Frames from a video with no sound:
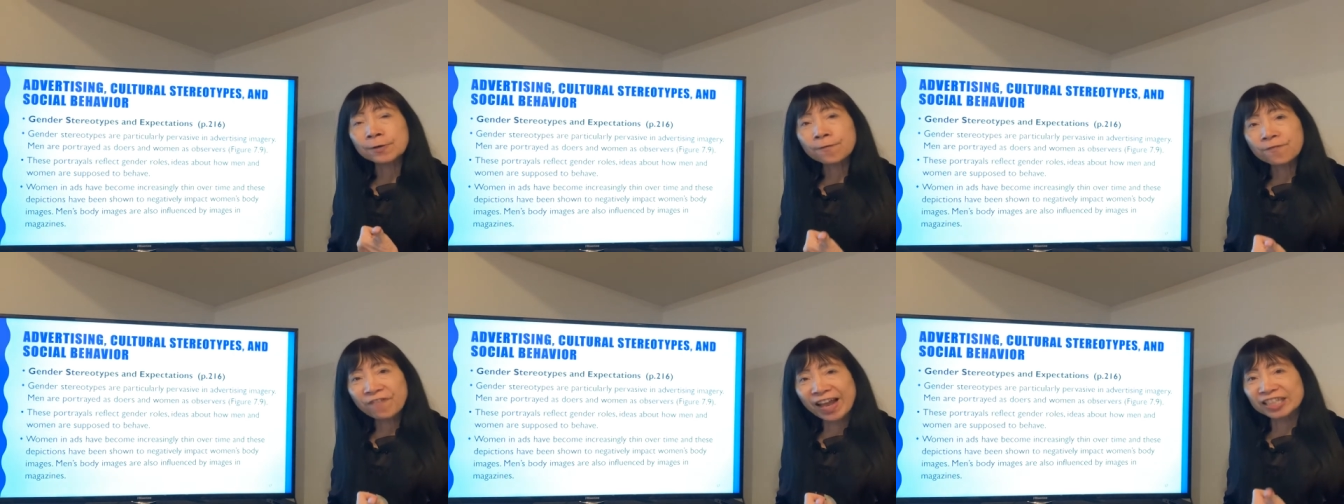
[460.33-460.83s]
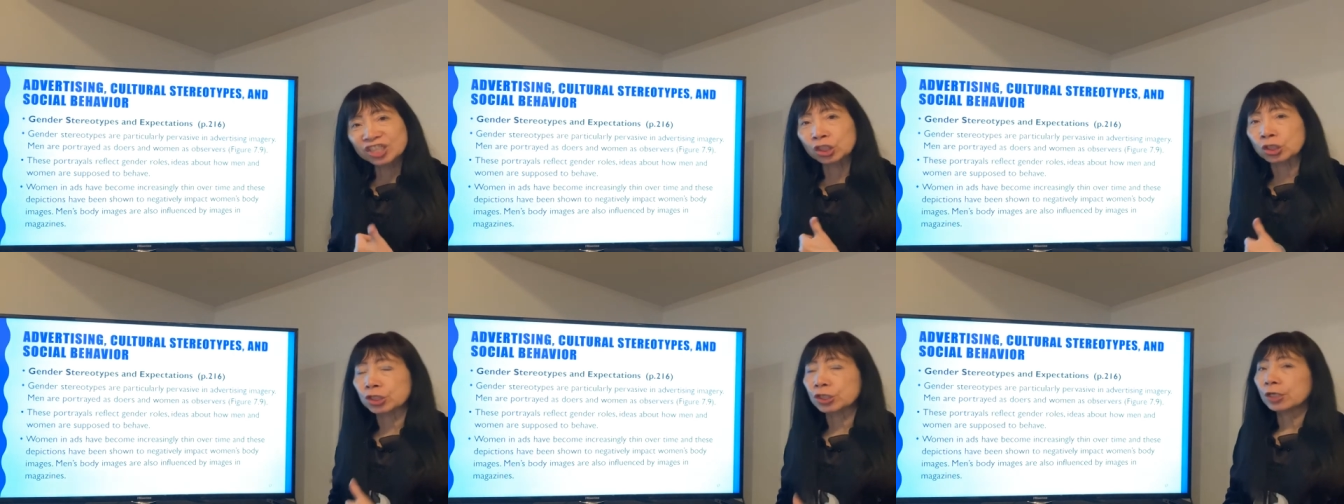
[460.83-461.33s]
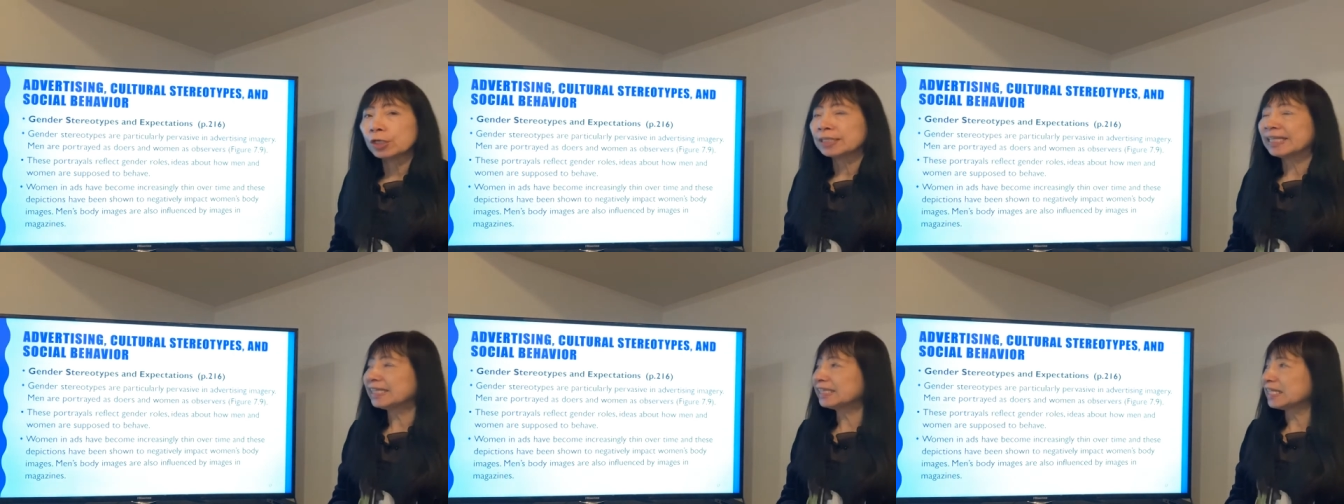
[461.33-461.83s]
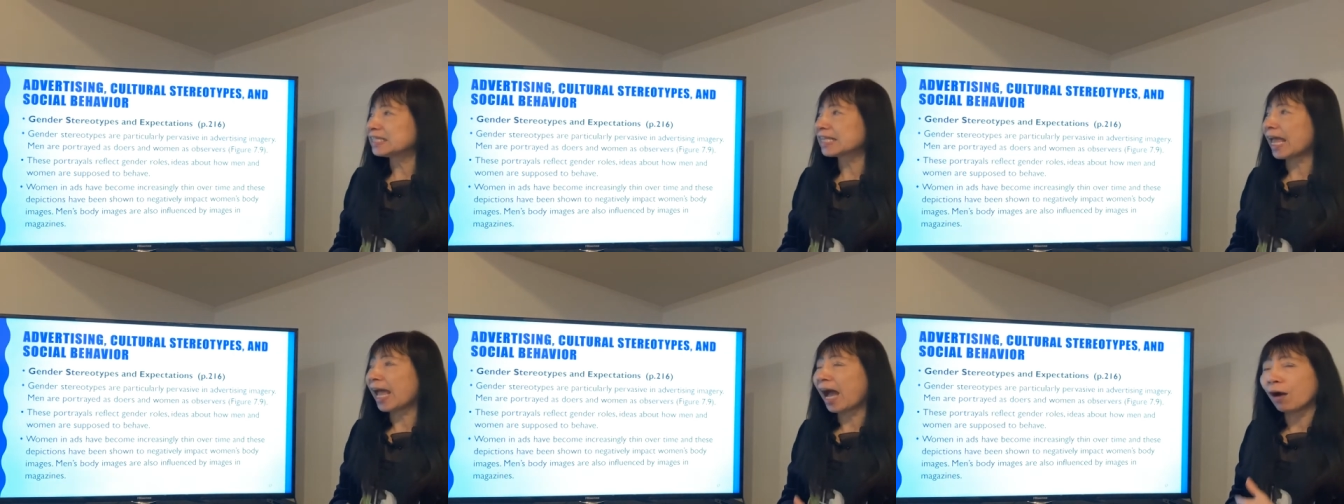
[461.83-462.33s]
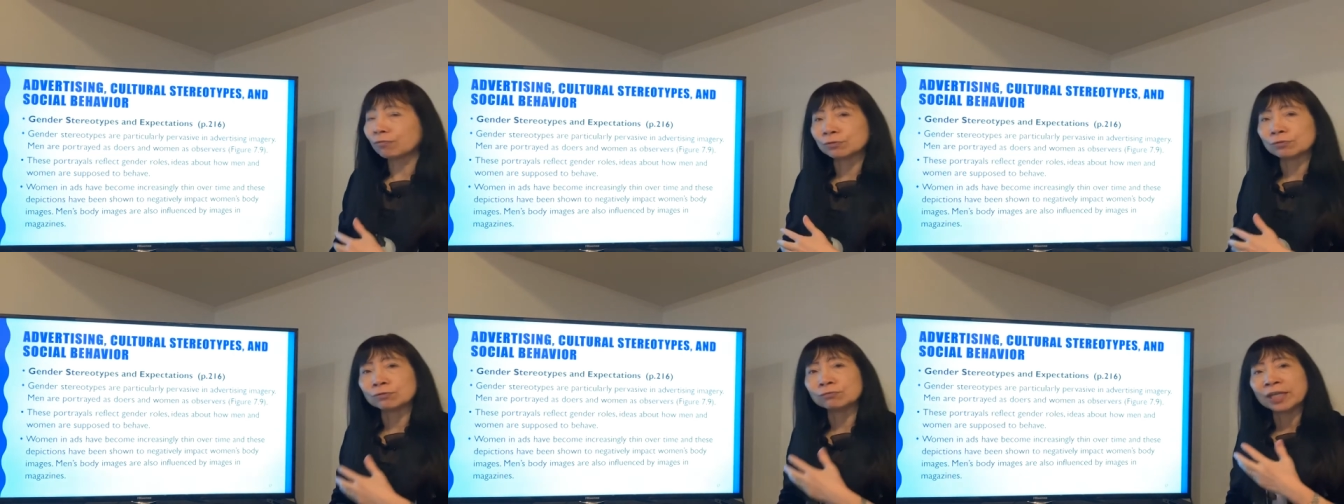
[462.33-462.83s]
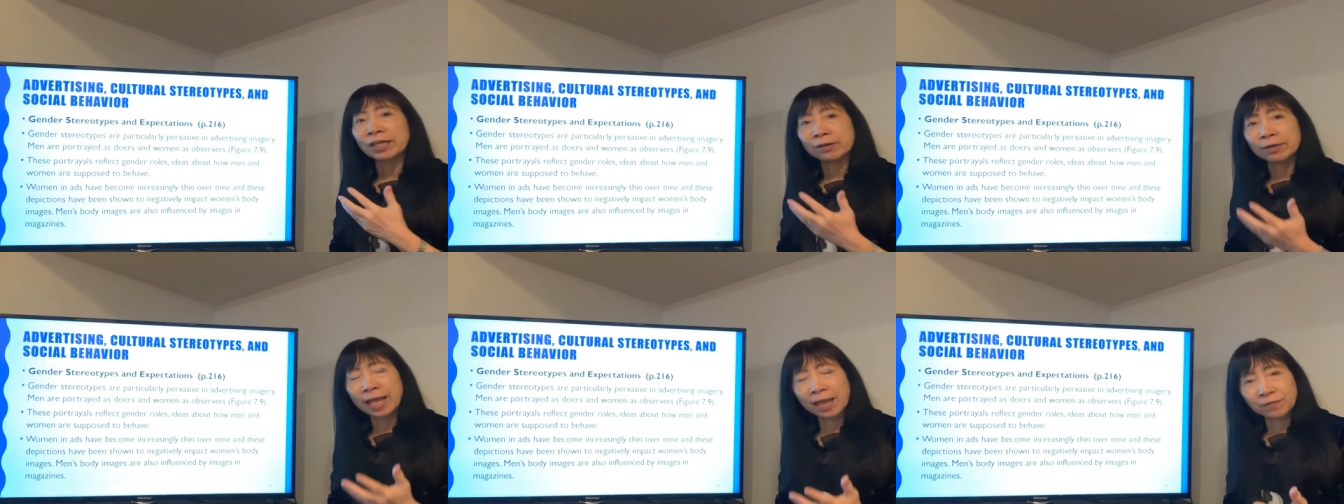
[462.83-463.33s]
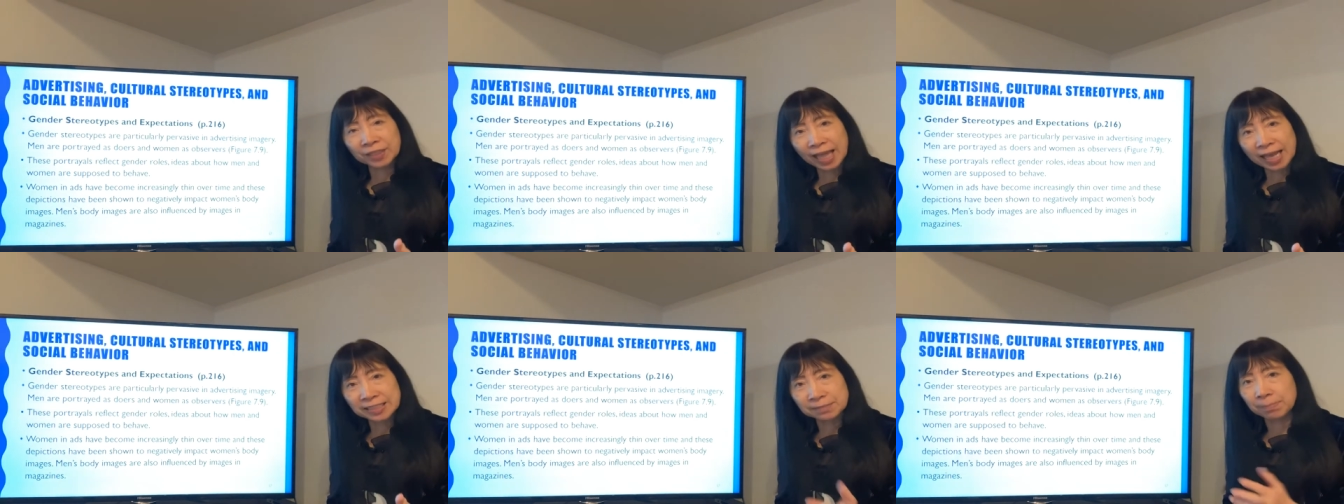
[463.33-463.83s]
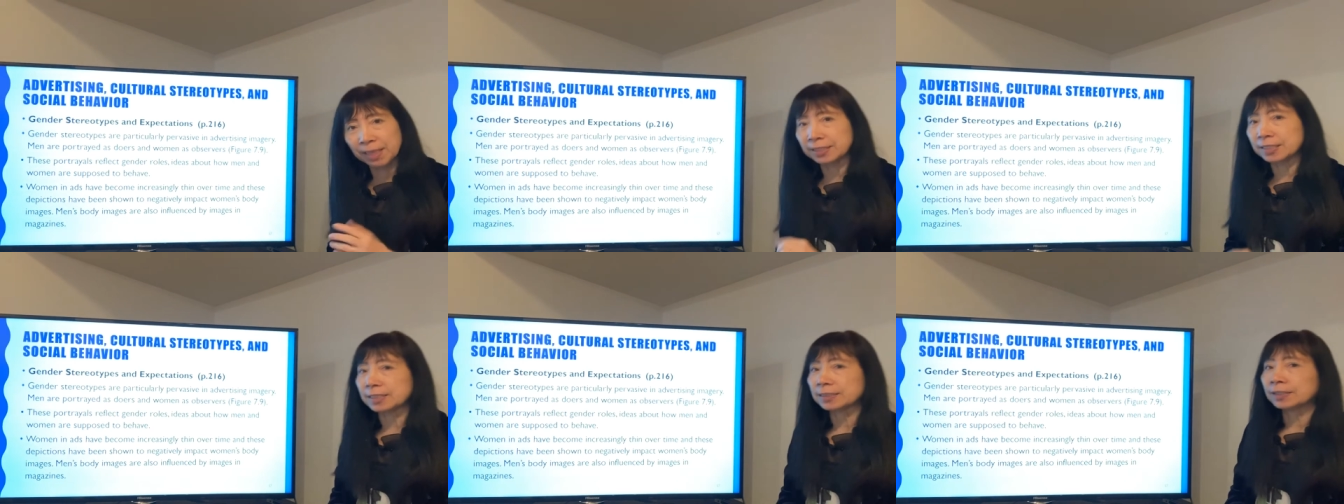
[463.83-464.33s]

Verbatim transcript: factors they decide how to do their advertisement.